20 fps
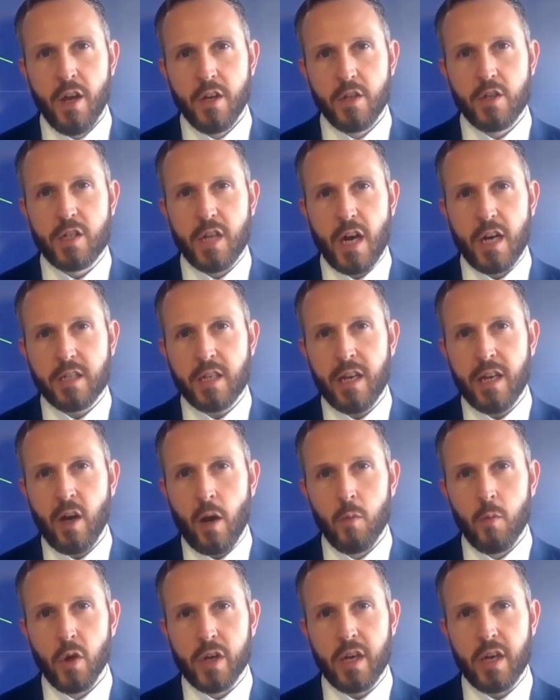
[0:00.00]
Certainly,
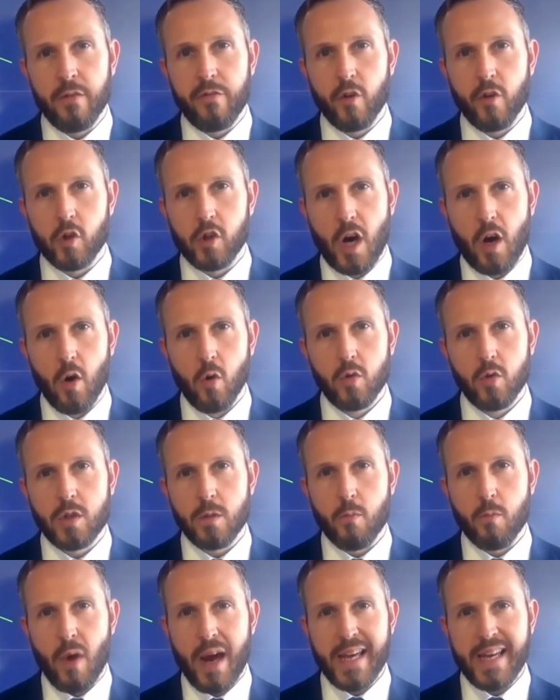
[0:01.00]
I'm looking for gold
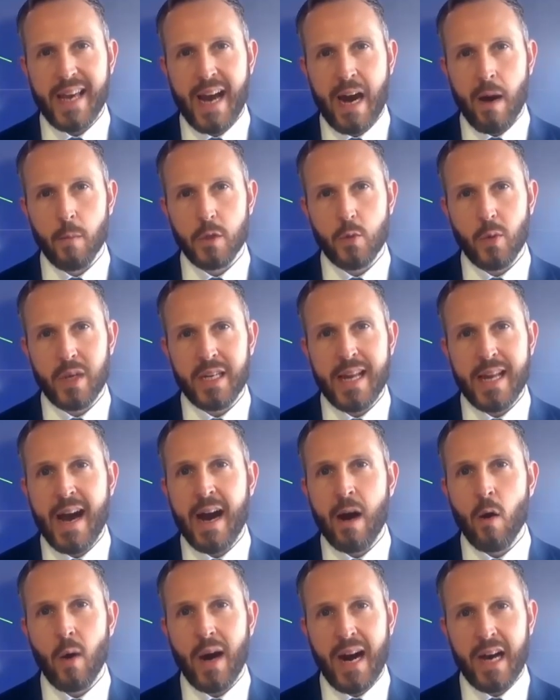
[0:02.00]
to break out between
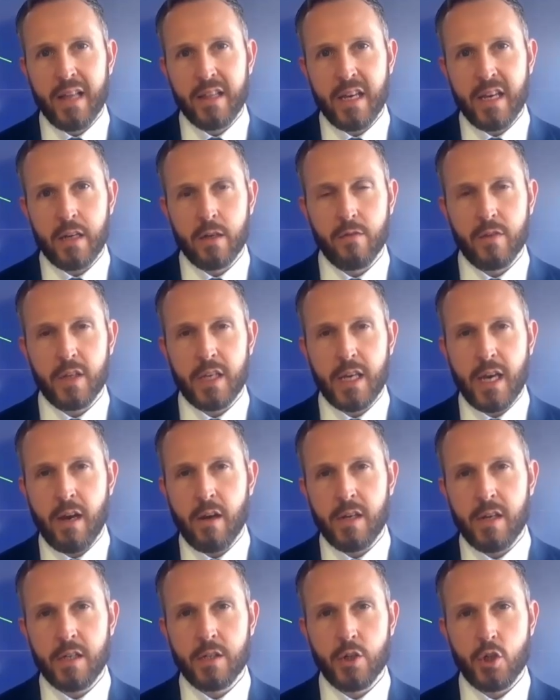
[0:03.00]
now and the end of the
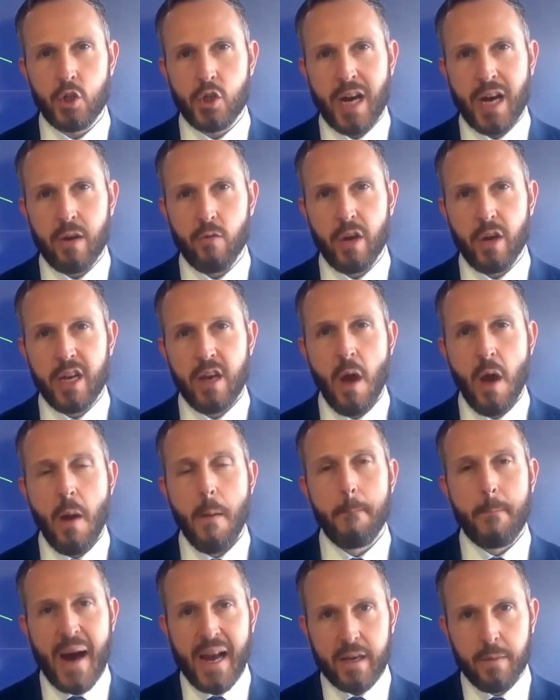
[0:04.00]
year and into January
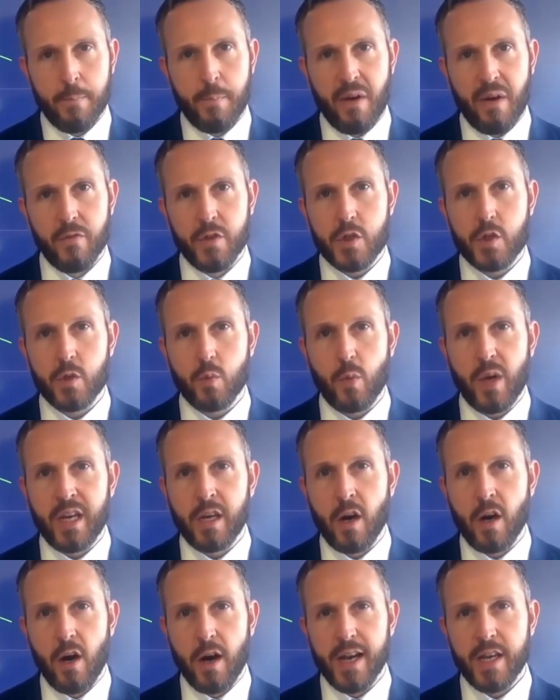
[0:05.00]
back above the
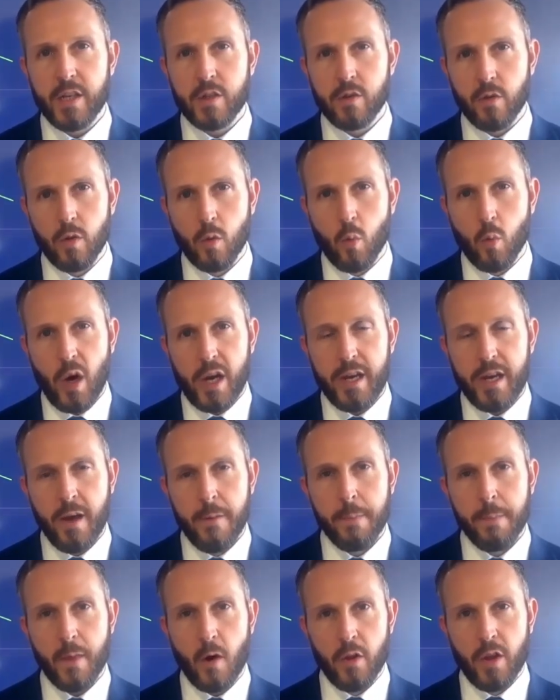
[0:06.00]
swing highs.
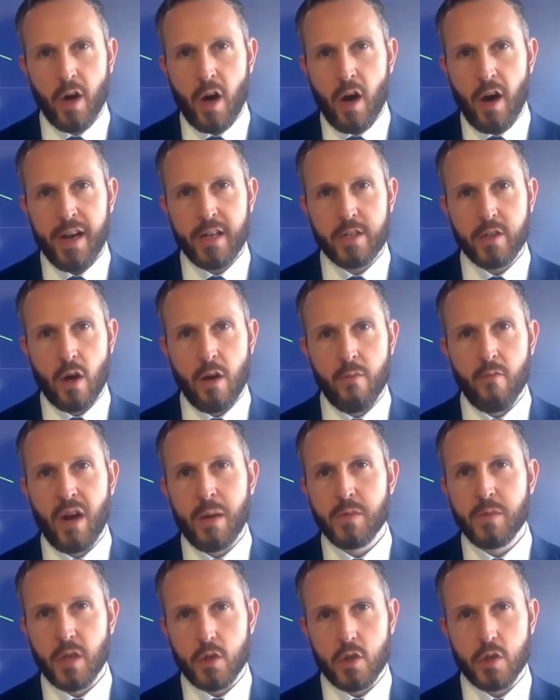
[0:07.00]
On the higher time
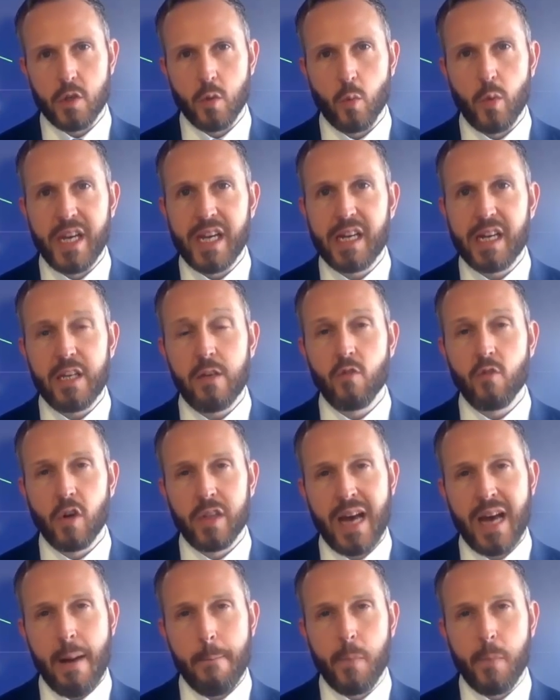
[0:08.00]
frame, such as the weekly, you've
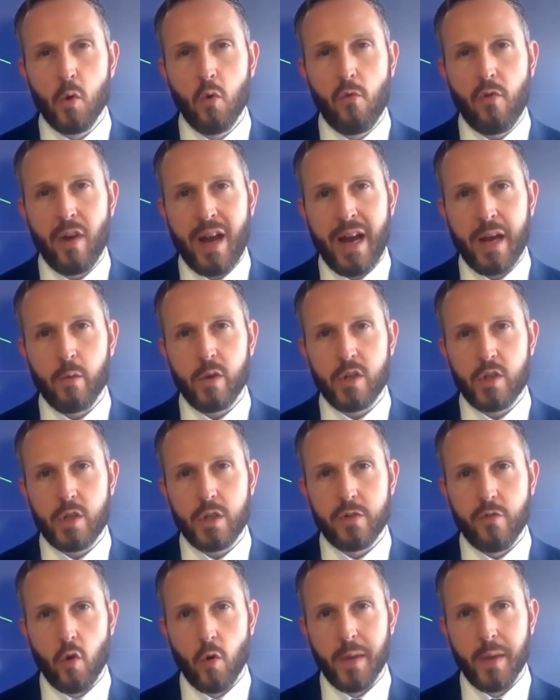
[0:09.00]
got that bull flag which
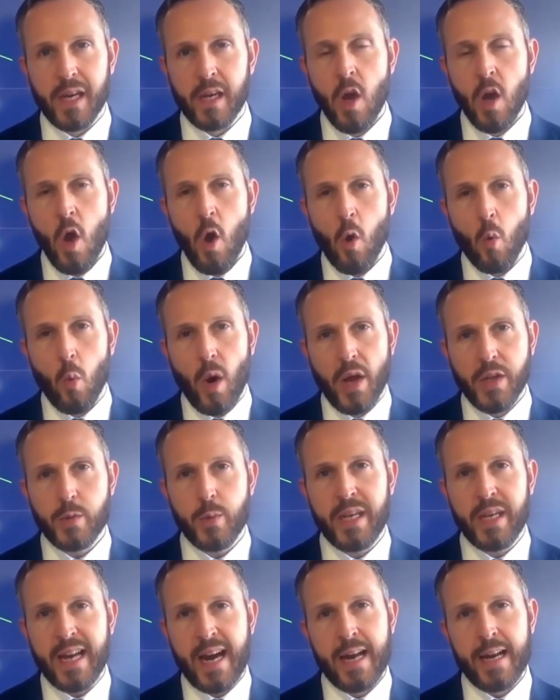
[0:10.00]
is forming. Once
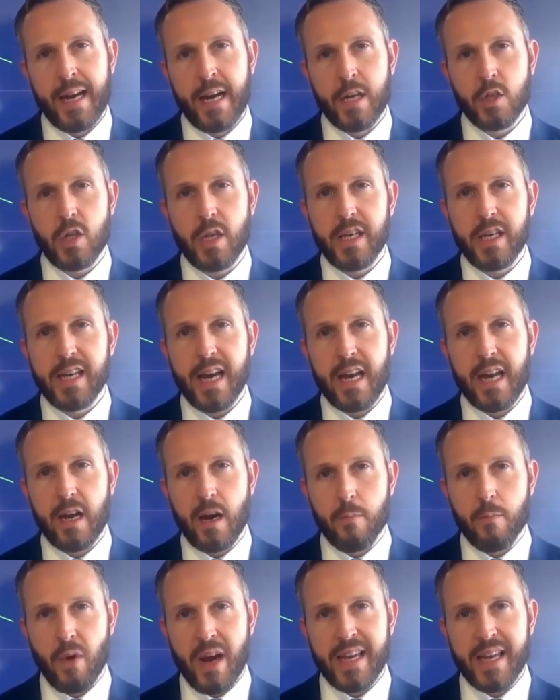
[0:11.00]
we can actually get
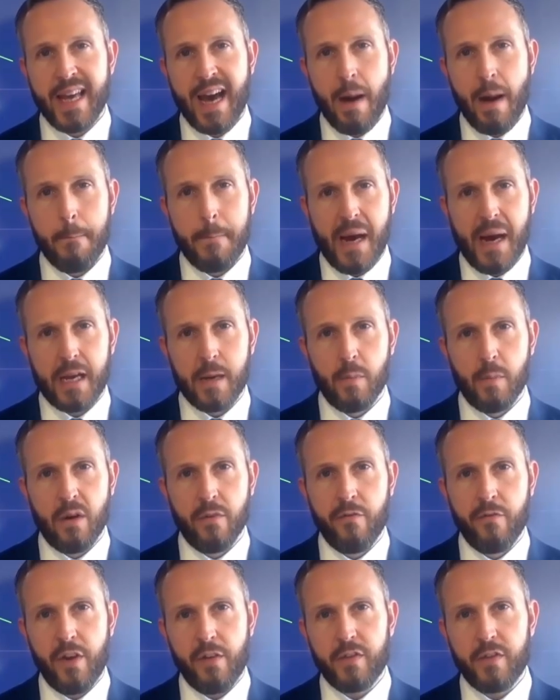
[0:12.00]
a breakout back
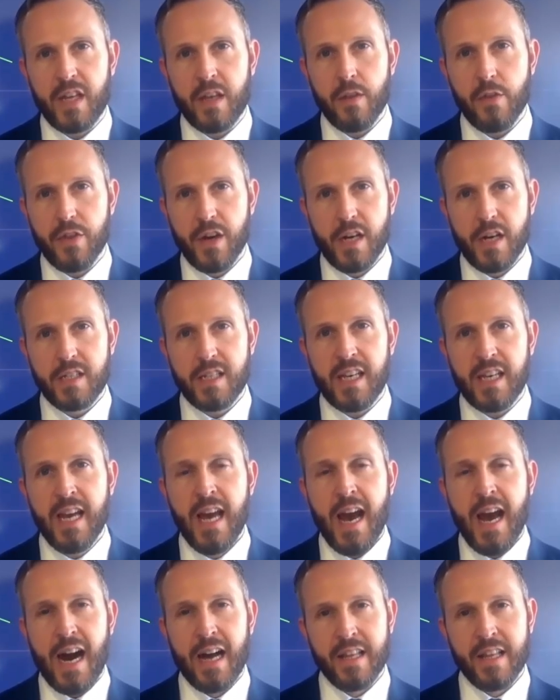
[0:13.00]
above
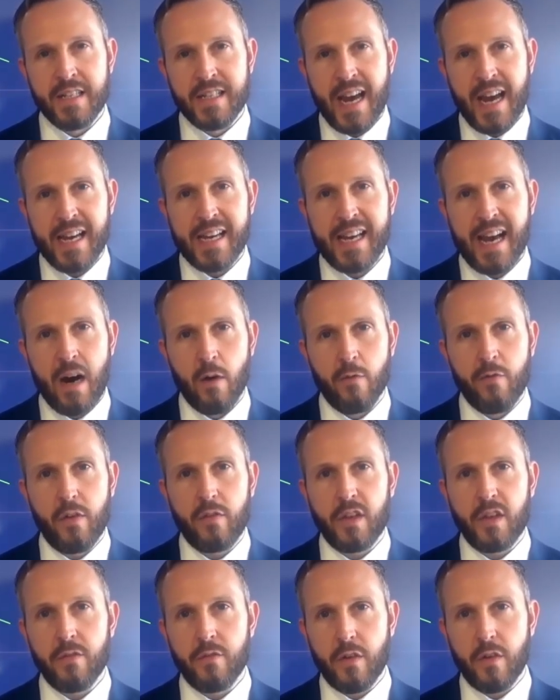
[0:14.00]
1530 and then take out
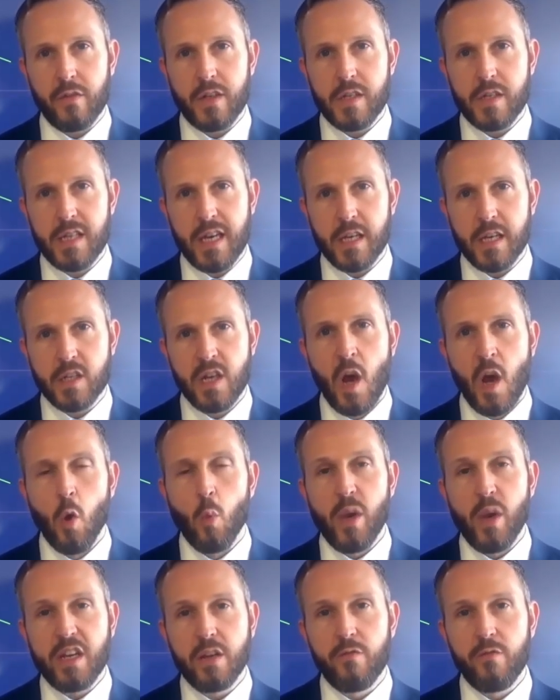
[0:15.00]
1556,
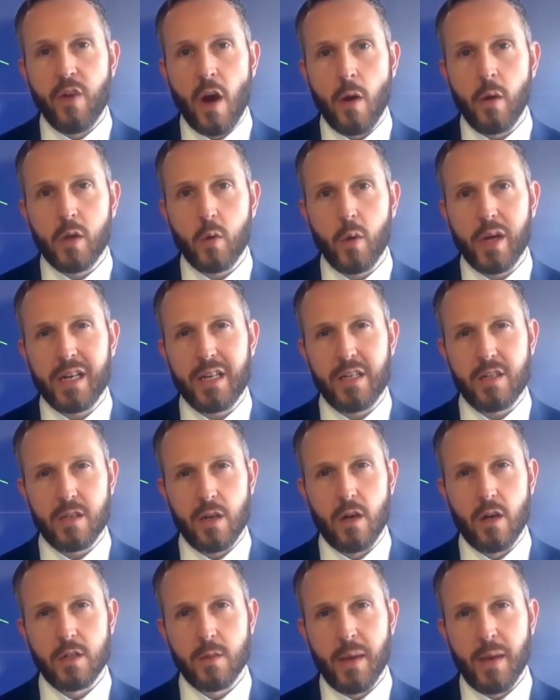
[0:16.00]
we can very quickly
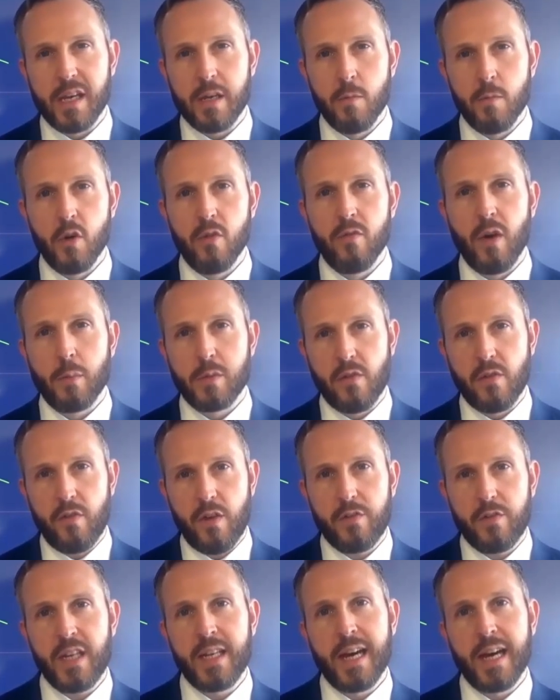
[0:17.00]
start to make a move up to
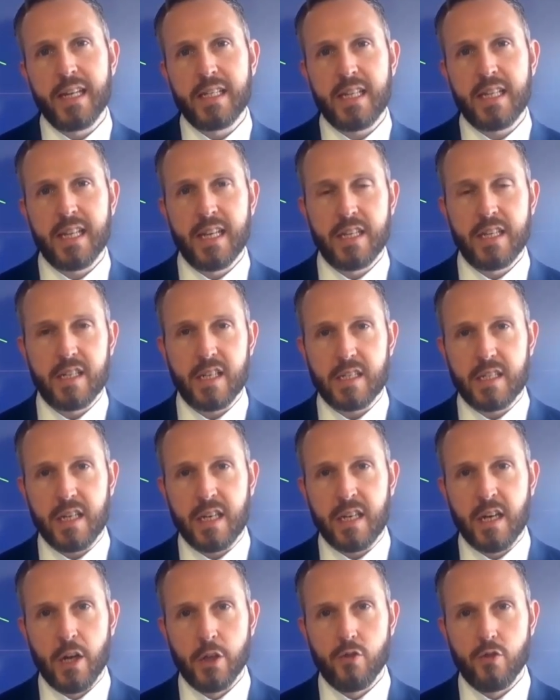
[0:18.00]
1580, then
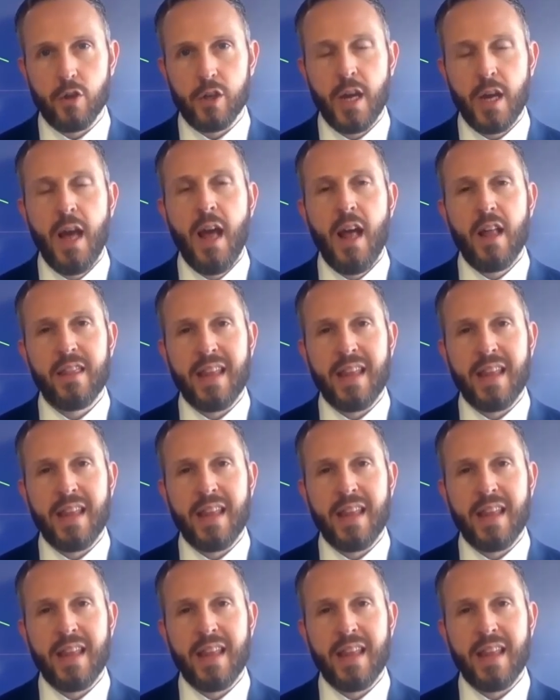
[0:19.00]
1600.